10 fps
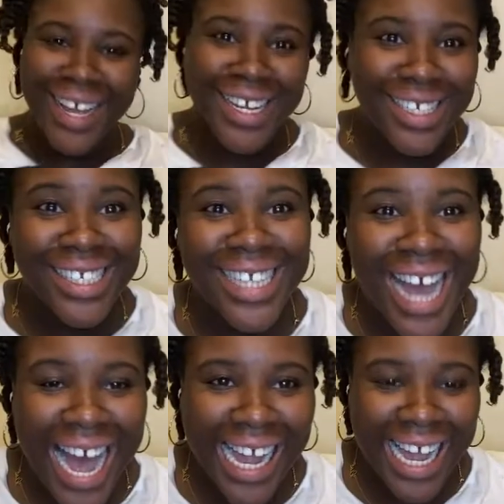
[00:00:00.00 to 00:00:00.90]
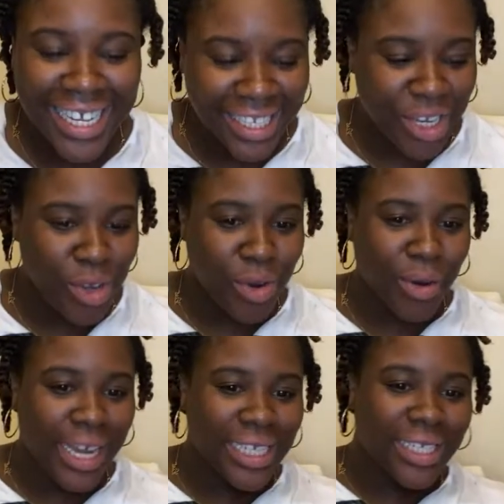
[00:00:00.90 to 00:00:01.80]
she said, "I can't see you
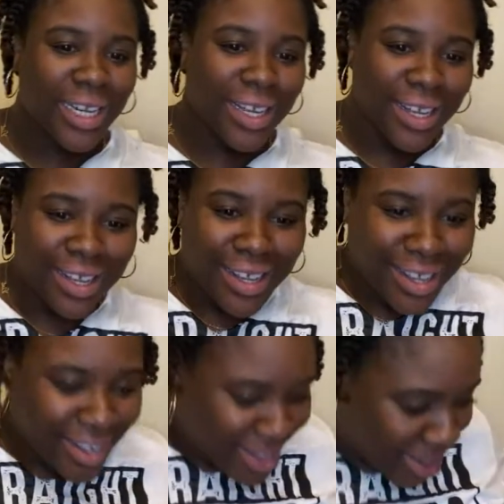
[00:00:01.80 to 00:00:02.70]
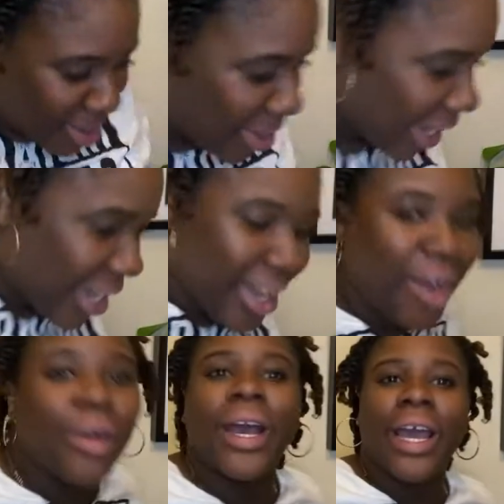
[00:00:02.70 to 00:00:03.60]
greasing it." Okay,
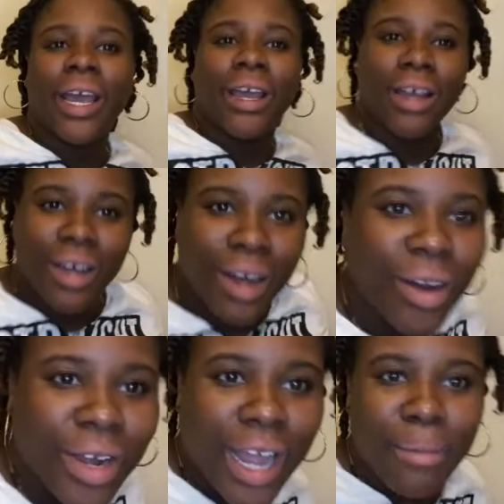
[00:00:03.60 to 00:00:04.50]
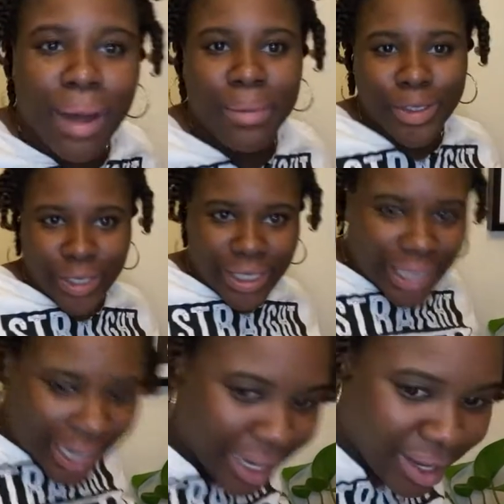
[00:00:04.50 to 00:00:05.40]
okay, okay, Mama
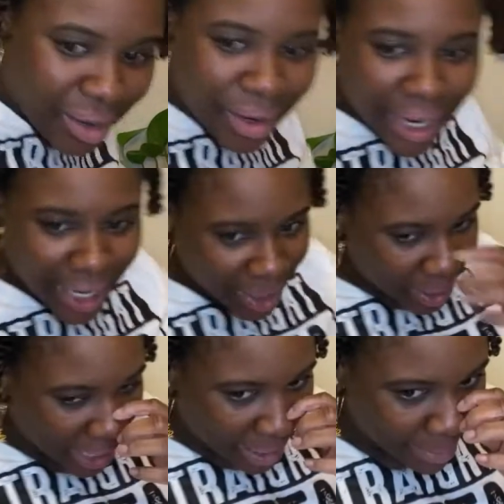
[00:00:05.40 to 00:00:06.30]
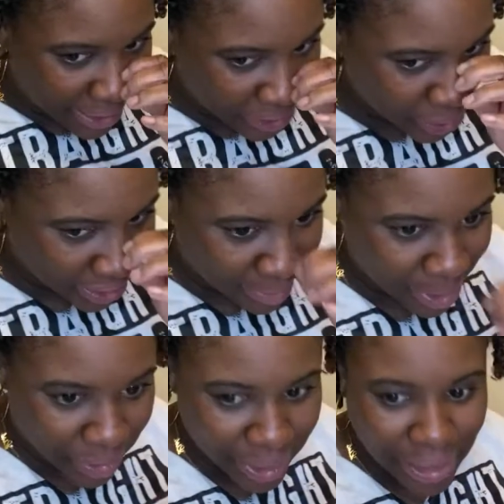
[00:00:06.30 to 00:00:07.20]
Tracy Ann. Okay, okay, I'm gonna let you see me
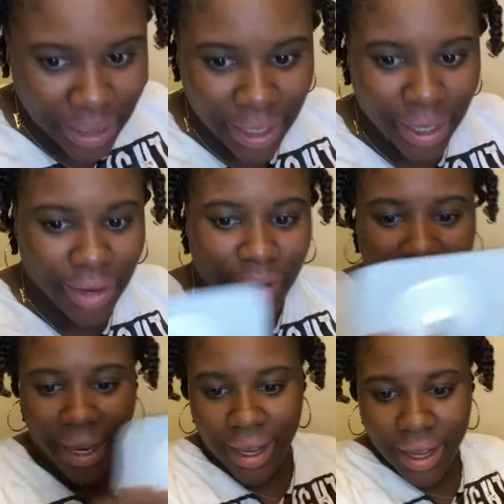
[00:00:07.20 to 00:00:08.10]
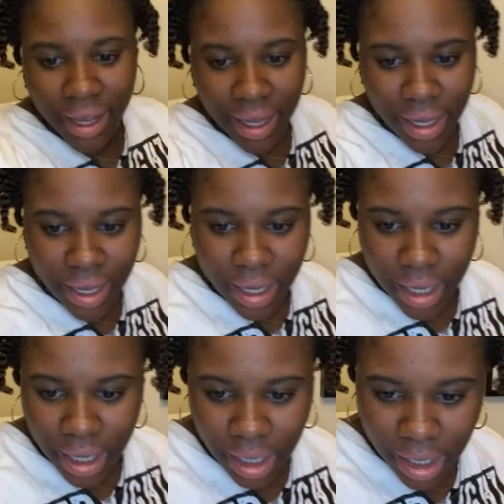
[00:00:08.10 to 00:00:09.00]
greasing it. All right.
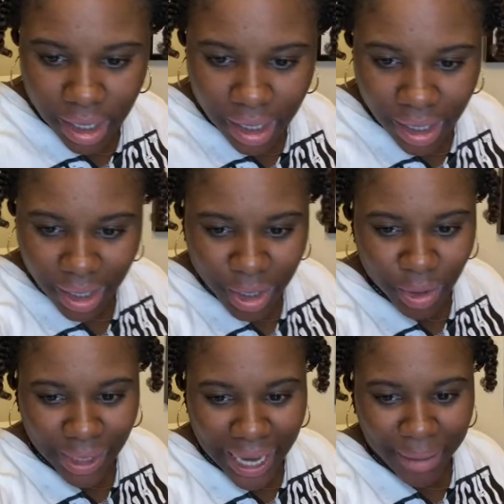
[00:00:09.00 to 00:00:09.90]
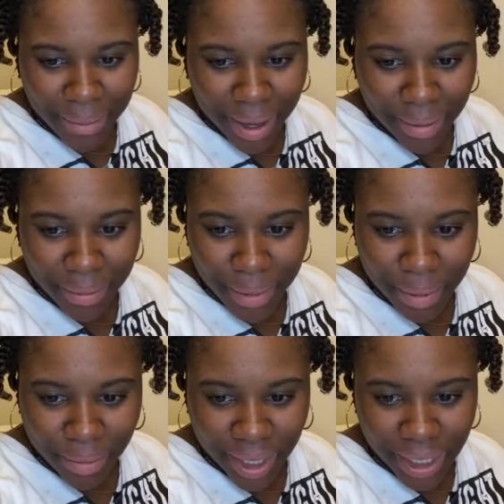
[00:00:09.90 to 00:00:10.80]
Uh, Kool Aid me
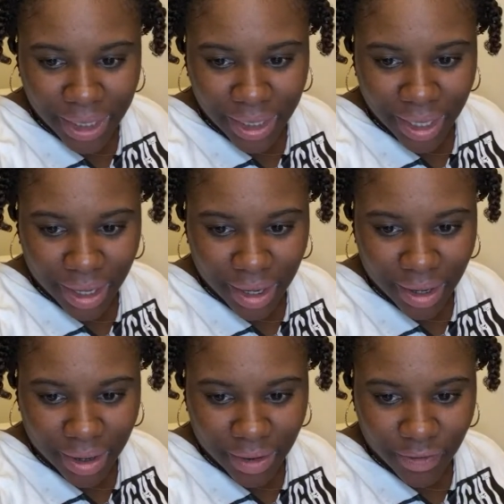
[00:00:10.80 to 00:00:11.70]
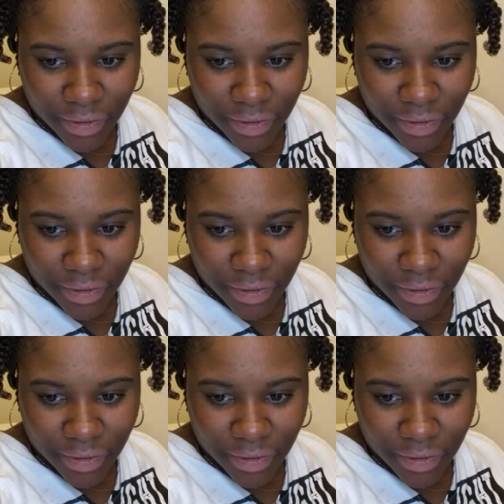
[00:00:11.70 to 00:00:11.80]
memories of